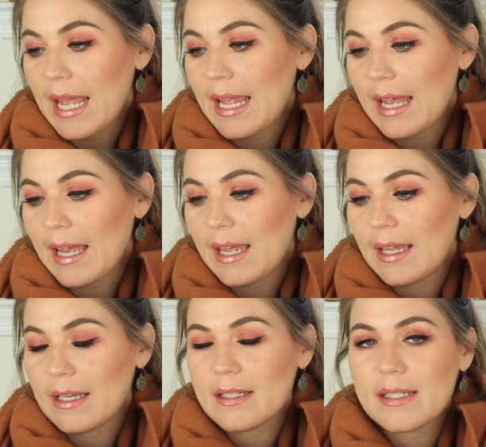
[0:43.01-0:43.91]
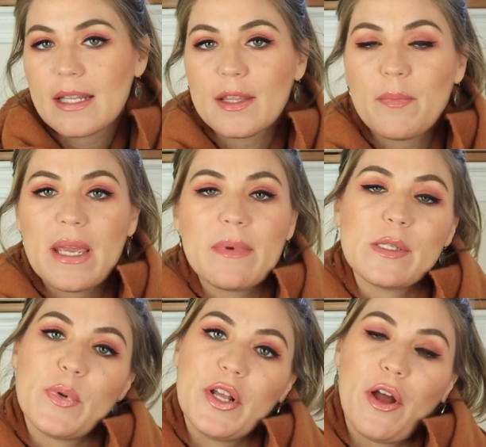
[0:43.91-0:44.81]
and the
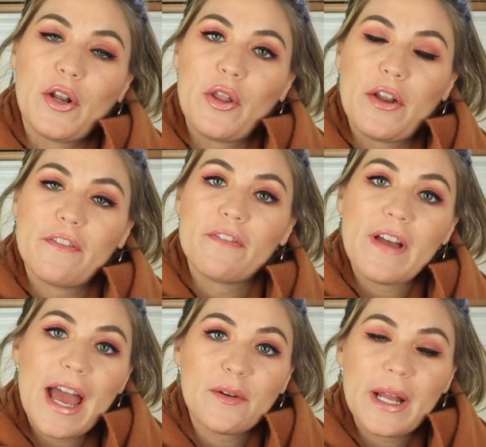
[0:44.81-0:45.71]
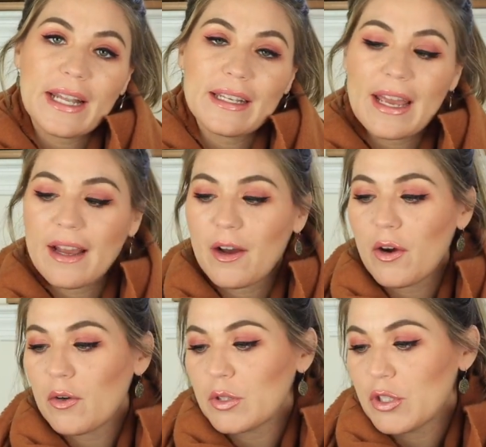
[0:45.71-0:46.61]
baby's putting on a lot of fat right
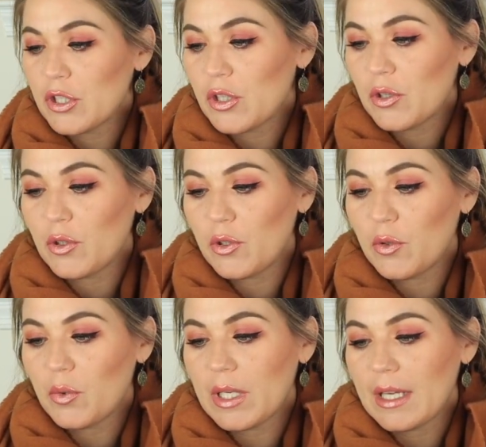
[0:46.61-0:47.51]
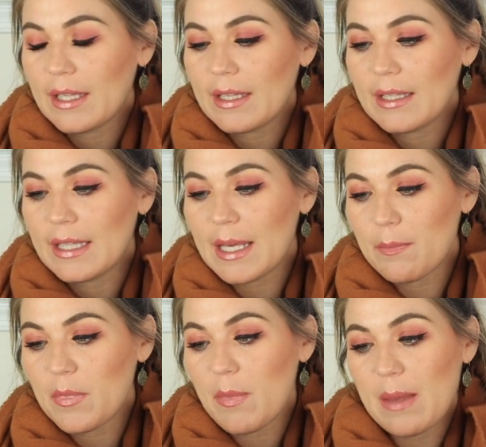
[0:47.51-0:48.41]
now to
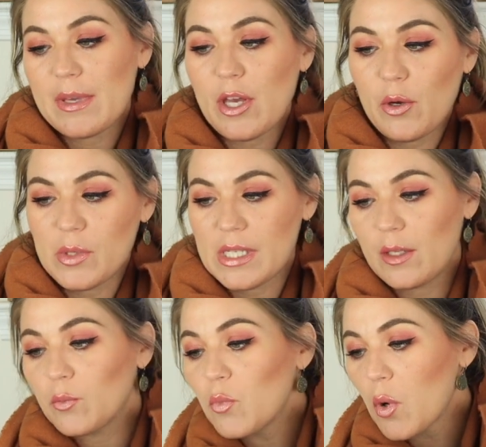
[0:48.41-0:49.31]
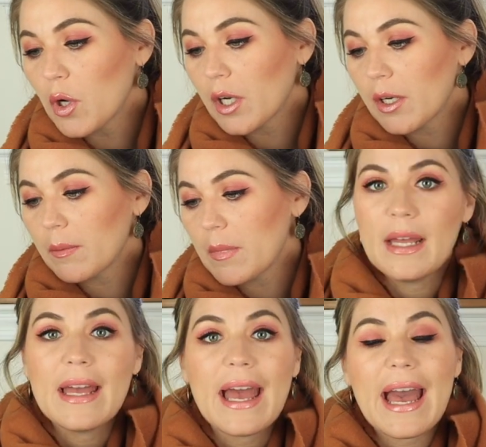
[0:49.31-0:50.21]
keep the baby cozy and warm
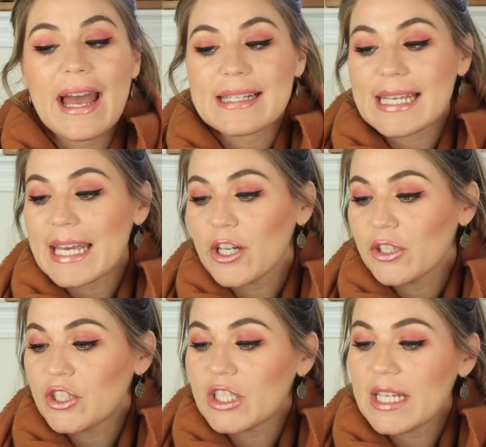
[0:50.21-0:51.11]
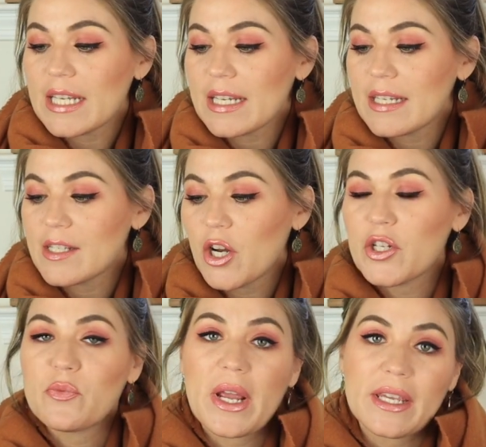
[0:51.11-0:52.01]
as he or she
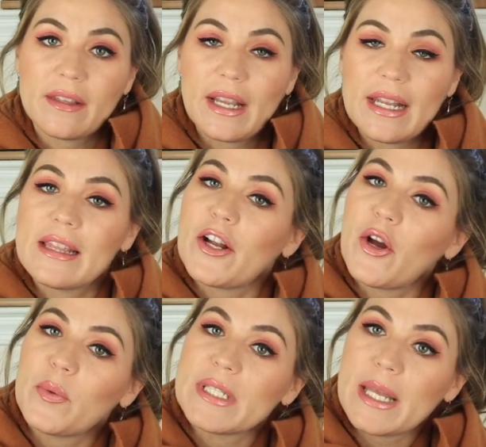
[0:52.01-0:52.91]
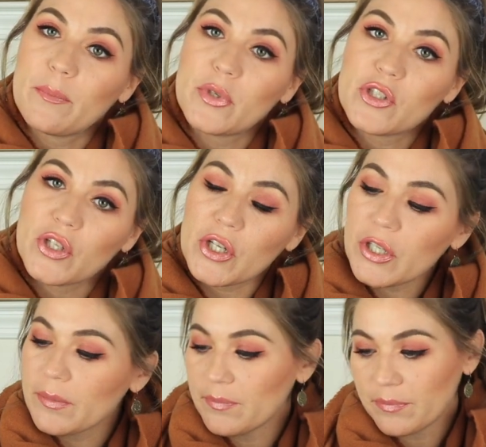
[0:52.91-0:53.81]
starts regulating their own
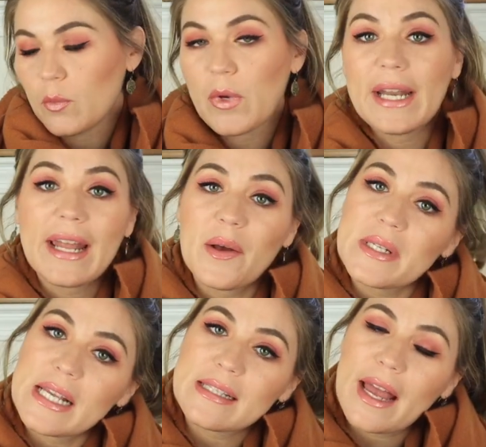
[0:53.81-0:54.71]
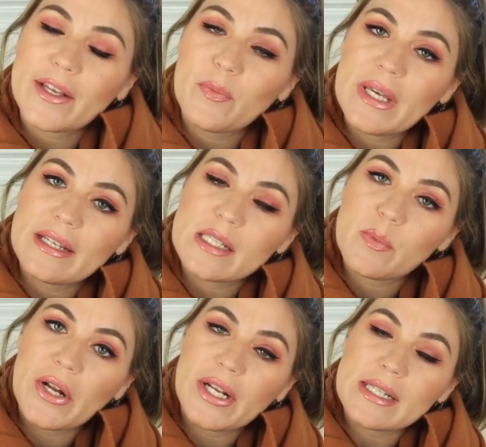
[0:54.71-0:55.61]
temperature Right now it says I could be
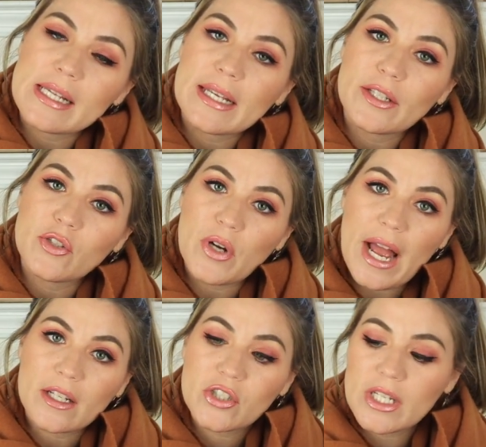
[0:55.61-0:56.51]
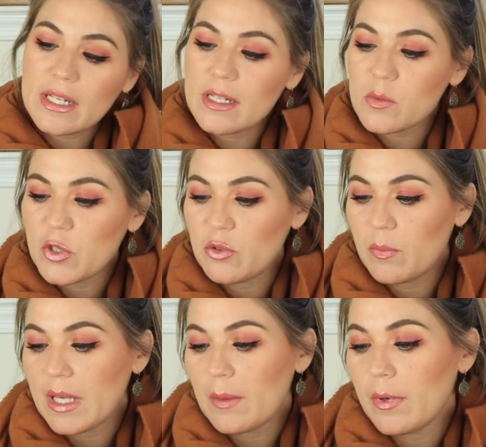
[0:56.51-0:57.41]
experiencing contractions, which
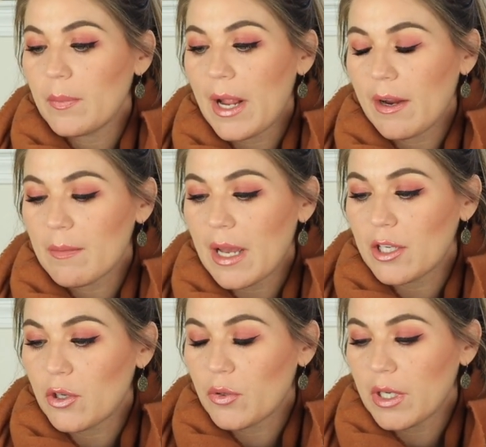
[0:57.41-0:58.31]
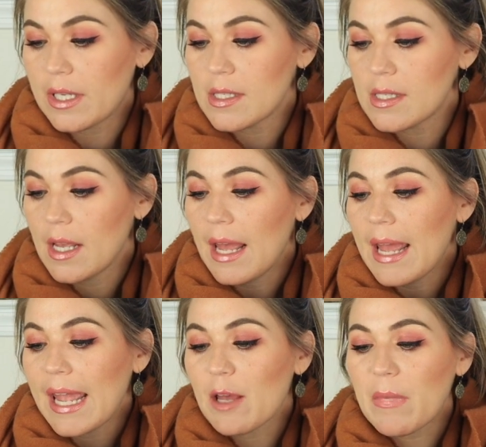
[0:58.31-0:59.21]
would be preparing my uterus
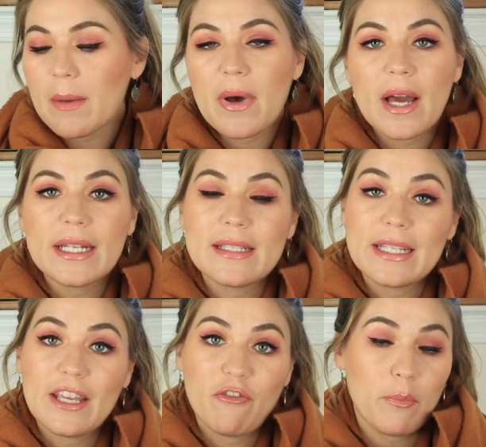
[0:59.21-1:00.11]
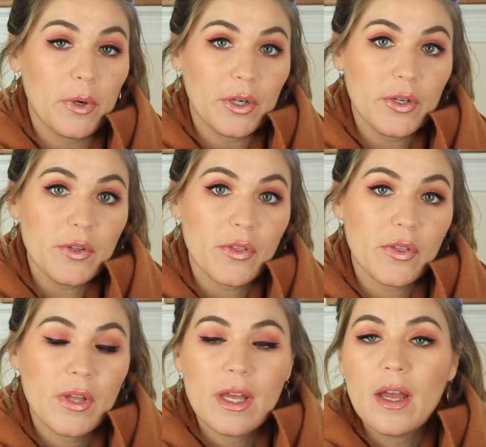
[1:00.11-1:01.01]
and my body to give
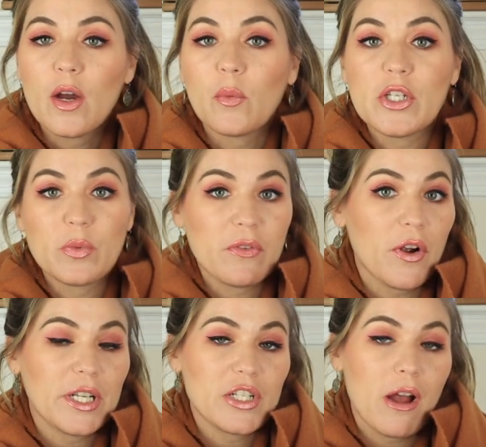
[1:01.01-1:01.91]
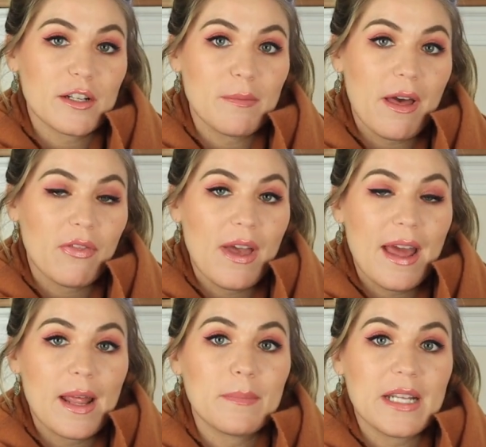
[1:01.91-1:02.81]
birth, which we've already talked about
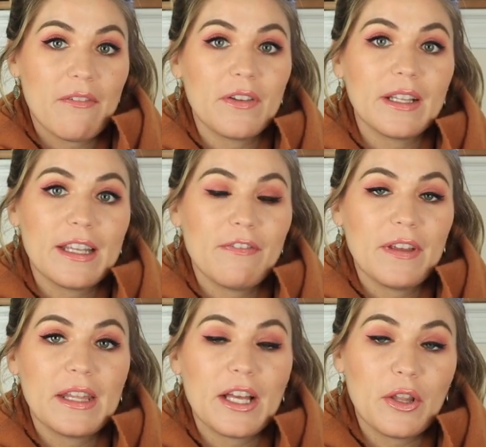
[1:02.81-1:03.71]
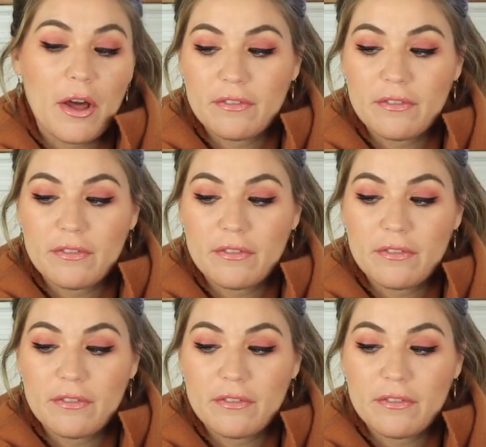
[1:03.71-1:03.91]
that. I'm definitely feeling a lot